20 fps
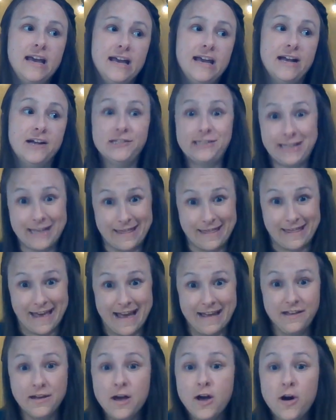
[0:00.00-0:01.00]
here's the
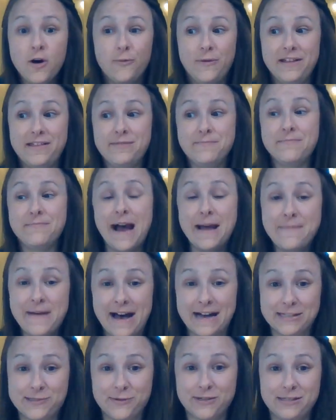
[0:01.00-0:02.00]
thing. With my
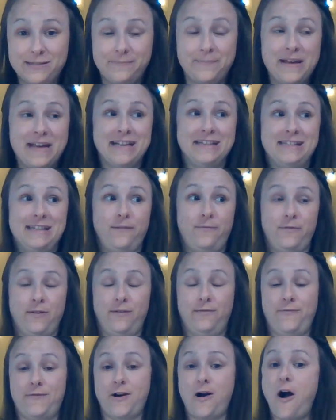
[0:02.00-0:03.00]
passwords being
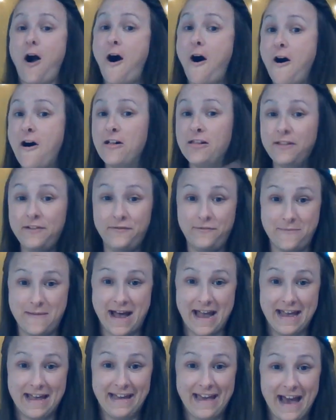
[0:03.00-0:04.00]
different for all of
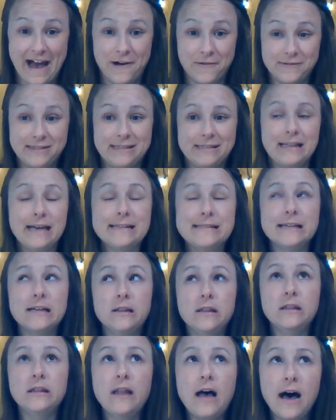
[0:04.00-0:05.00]
my accounts, that's a
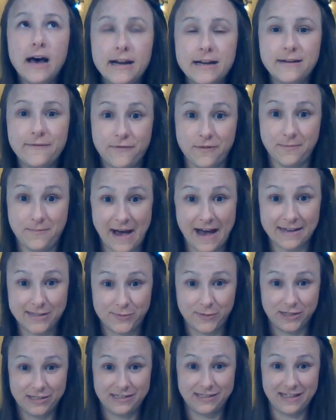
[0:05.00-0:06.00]
lot of different
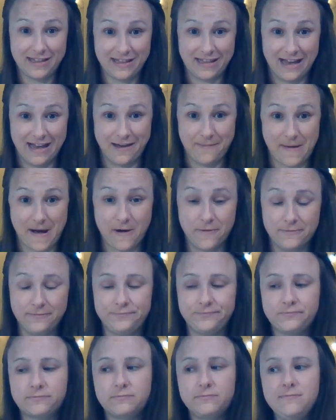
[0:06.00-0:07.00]
passwords to think about
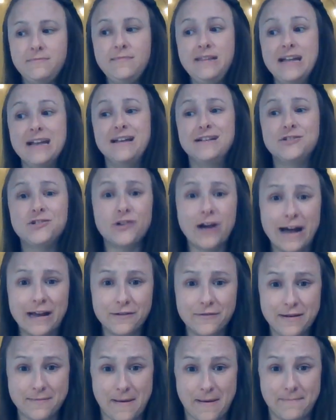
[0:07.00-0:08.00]
and try
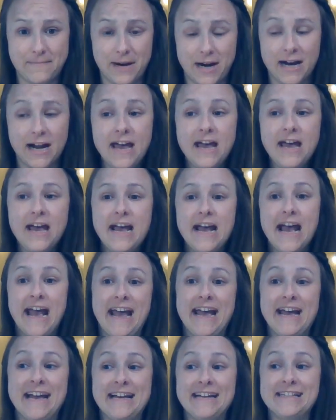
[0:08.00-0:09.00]
to remember.
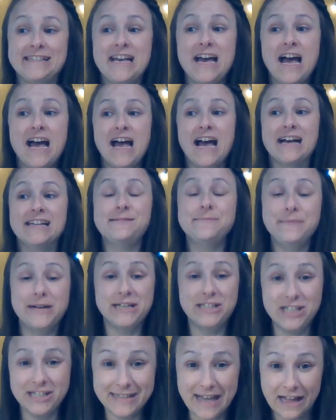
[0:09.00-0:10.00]
And as
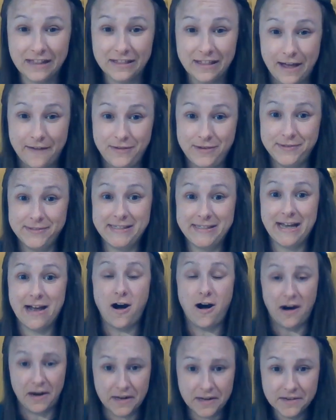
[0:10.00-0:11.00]
much as I love using
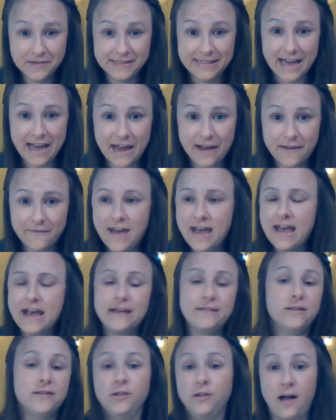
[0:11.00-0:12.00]
autosave,
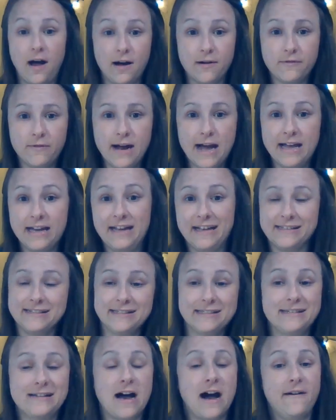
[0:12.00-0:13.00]
in the long run,
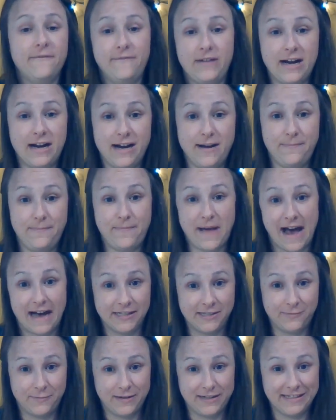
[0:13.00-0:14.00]
it's not very
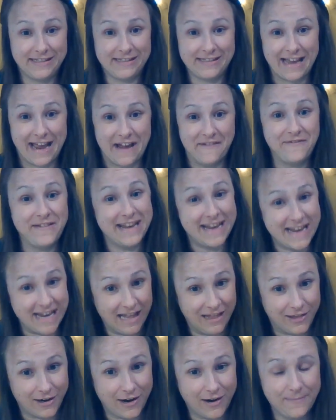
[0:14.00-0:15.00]
password safe
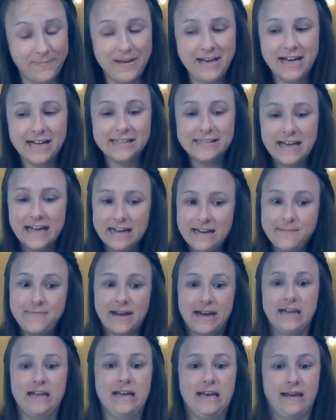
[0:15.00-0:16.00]
either, because
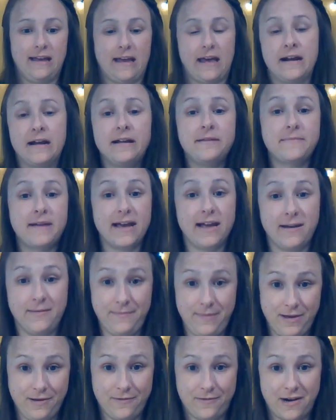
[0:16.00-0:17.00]
anybody can get on my
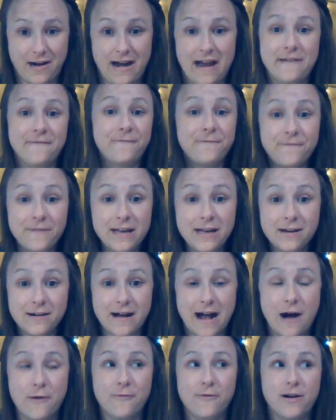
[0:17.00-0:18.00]
computer and figure
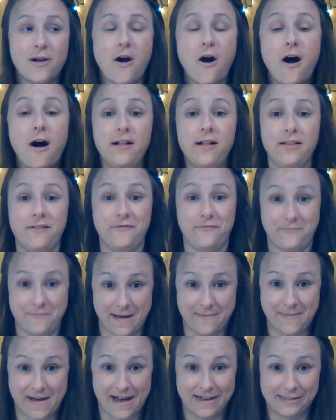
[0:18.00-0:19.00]
out what all of
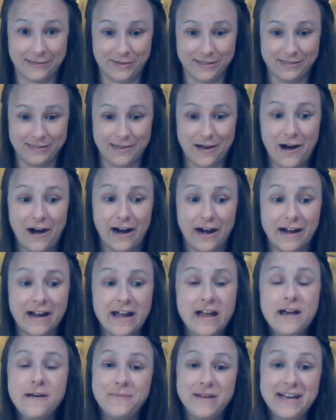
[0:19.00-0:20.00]
my passwords are
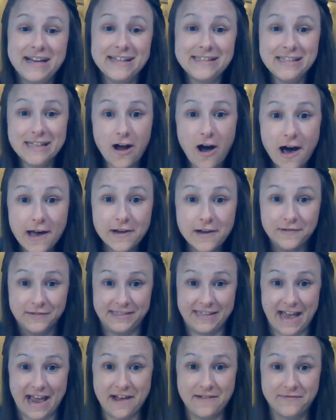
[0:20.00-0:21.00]
because it
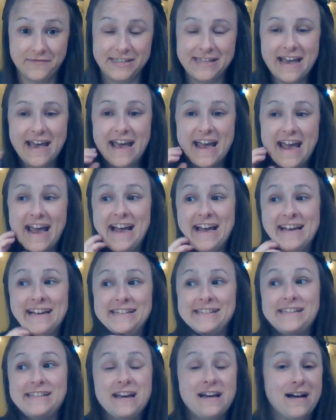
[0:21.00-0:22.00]
autosaves.
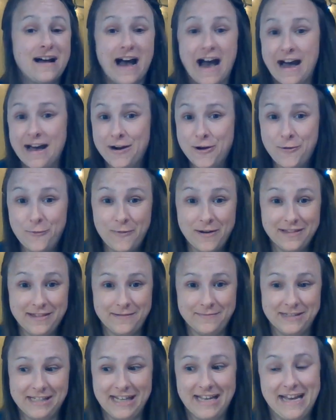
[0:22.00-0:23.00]
And I don't want
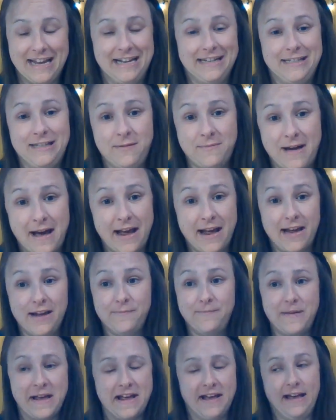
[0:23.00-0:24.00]
them to get into my
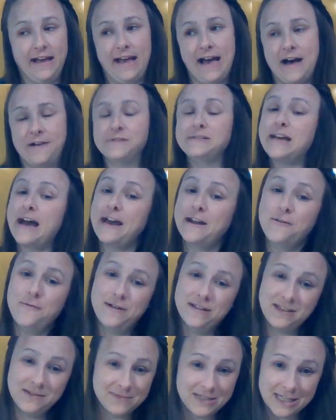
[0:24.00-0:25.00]
bank accounts. I don't
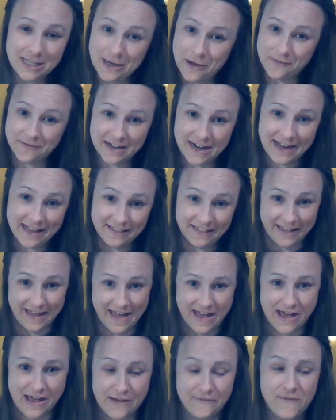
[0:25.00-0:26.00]
want them to know where I
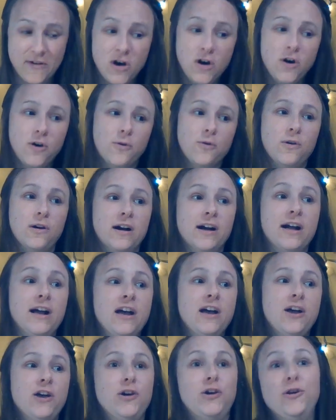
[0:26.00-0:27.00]
live or
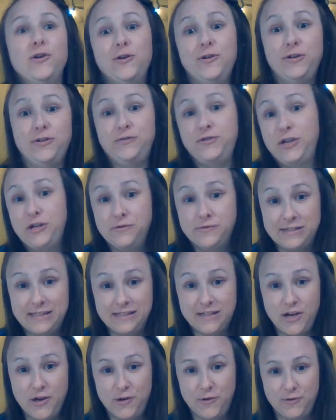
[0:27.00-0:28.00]

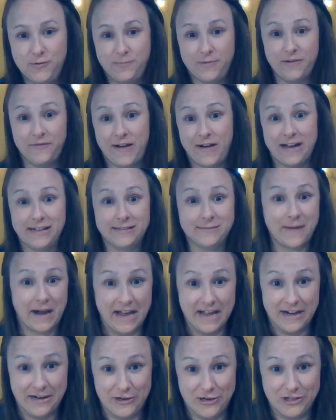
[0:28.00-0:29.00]
who provides my
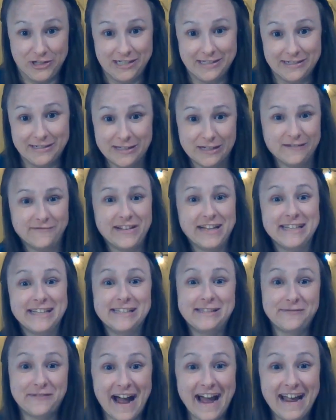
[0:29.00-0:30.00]
energy
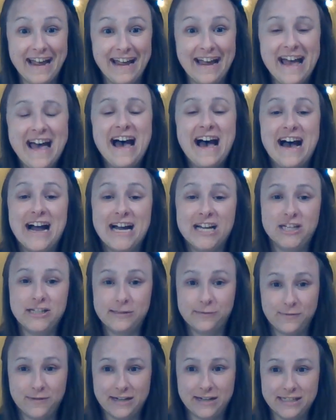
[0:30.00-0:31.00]
service, right? I
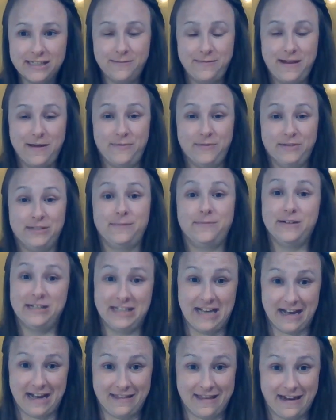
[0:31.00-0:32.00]
just want to be able to
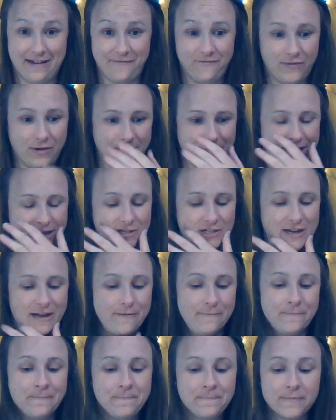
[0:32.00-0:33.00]
protect that
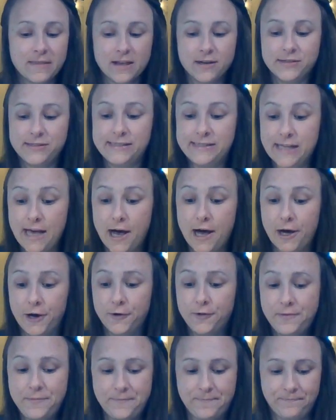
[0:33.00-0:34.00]
information.
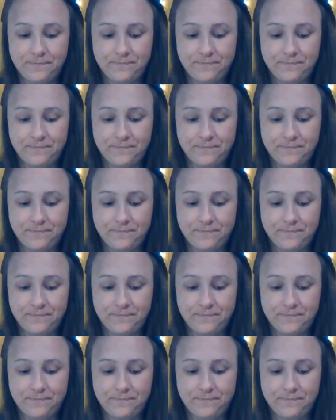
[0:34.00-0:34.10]
So